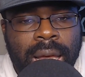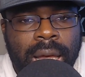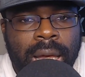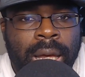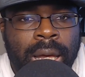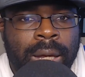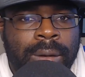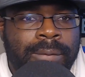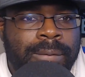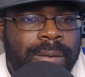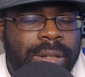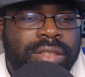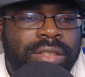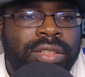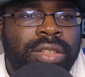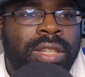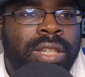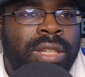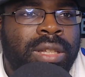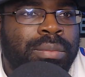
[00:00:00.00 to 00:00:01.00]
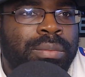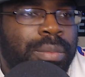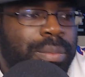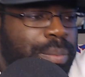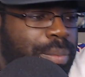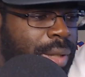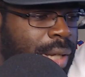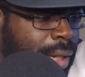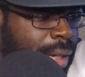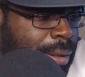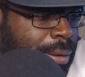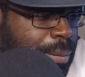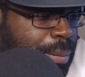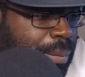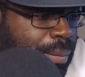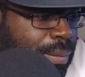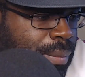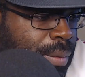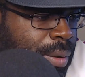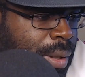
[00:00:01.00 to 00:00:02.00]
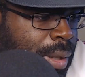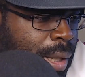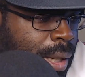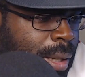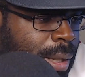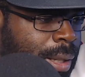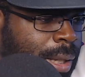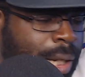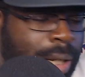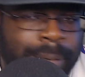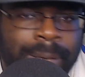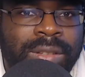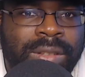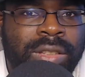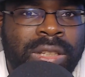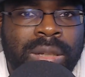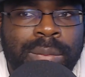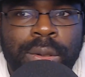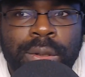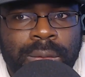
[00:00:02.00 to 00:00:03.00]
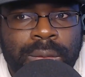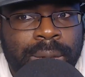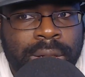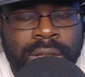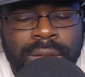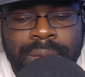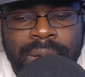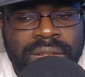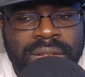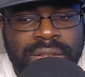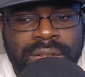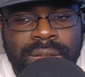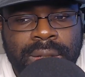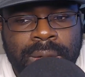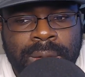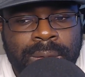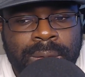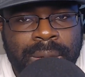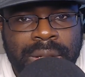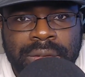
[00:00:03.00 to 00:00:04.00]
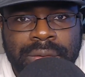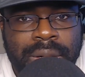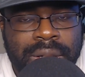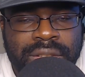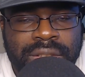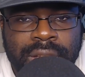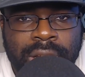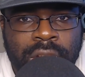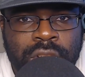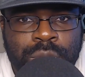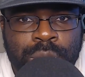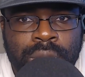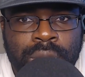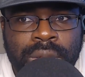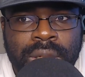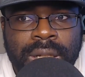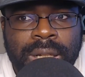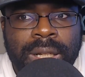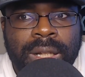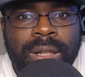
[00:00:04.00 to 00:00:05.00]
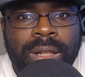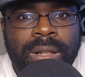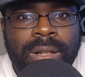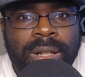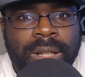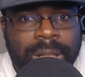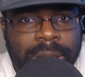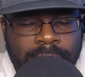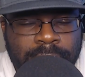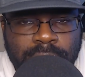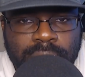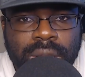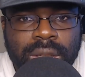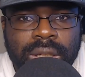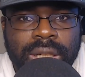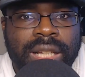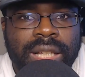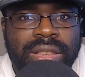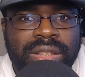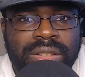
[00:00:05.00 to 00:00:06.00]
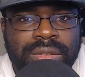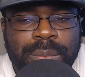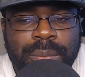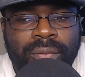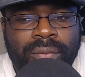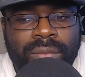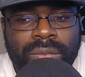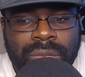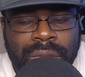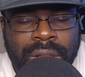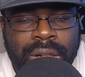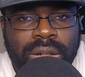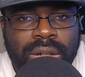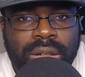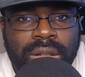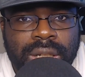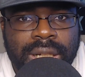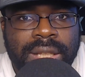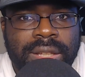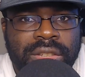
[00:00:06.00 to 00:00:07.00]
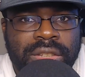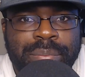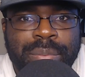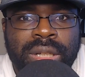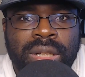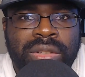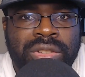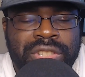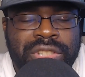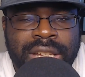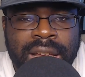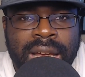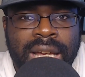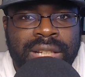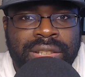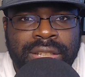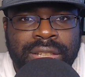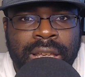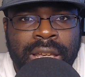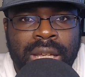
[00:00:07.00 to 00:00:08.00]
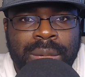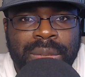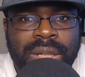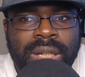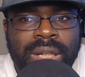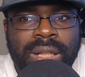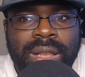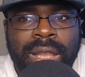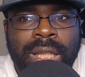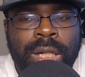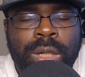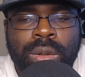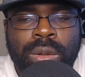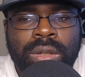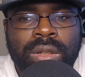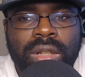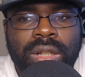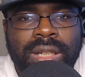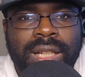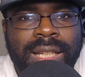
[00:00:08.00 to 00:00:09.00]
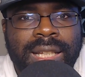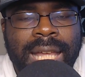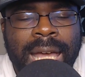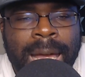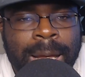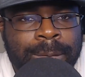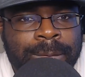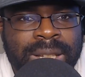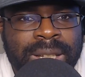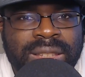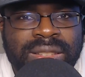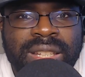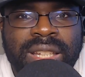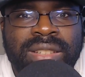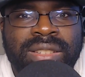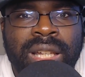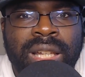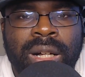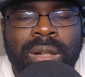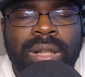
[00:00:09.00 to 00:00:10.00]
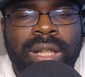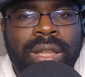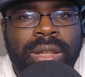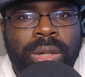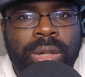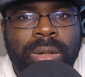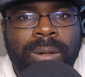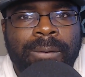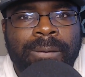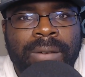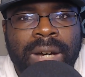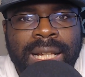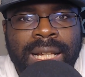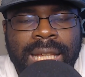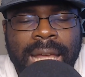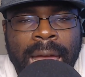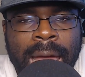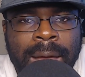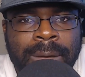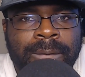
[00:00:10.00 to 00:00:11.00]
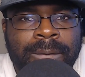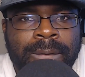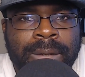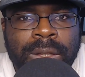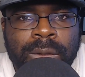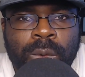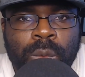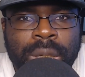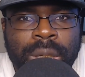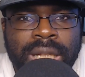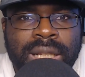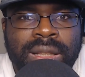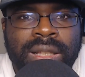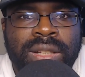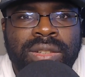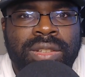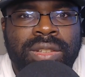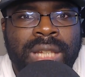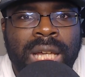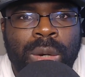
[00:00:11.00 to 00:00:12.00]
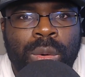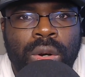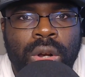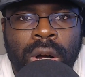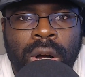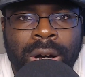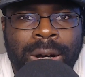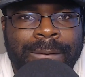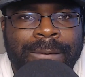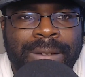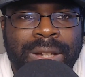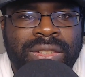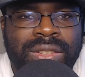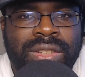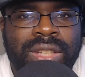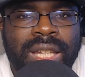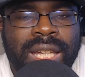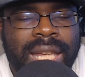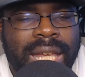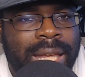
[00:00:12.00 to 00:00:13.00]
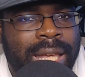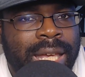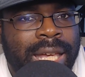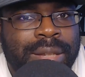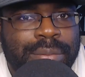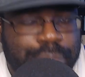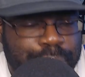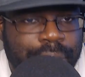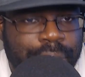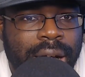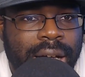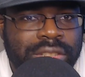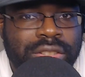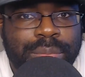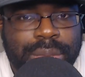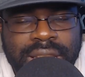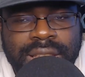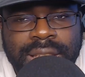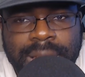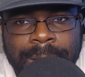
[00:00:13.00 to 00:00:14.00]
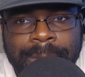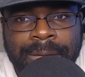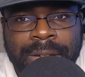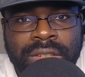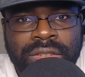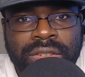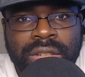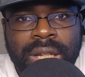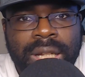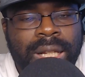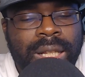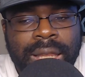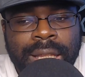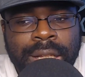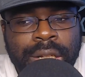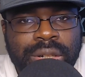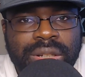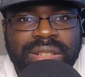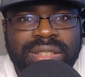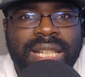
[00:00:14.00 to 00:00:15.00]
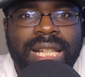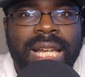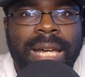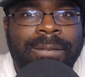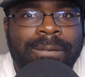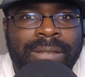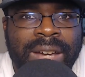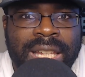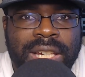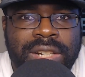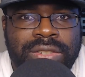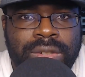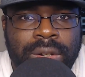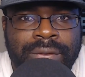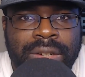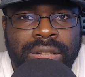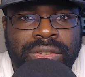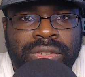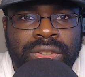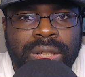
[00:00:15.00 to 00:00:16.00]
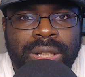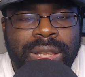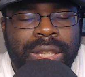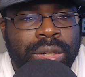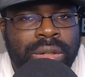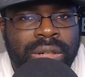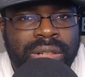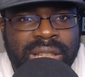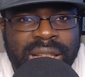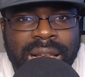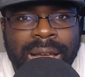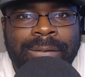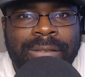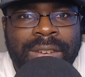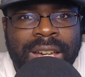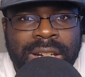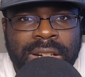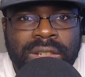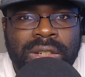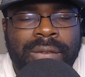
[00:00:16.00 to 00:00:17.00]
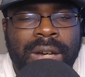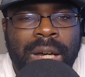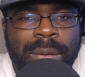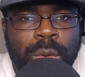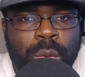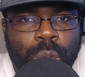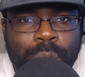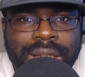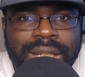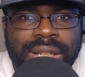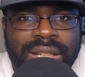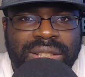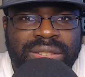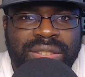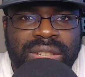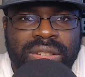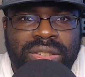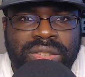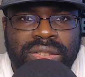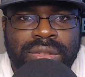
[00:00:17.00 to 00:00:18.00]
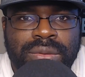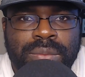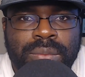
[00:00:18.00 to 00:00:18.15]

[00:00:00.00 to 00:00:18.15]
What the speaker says: every team on the rest of our schedule, they're gonna look at this Bills-Jags game. They're gonna look in every detail. They're gonna find every weakness in our offense and possibly defense. They're gonna take advantage of us. They're gonna take advantage of our weaknesses.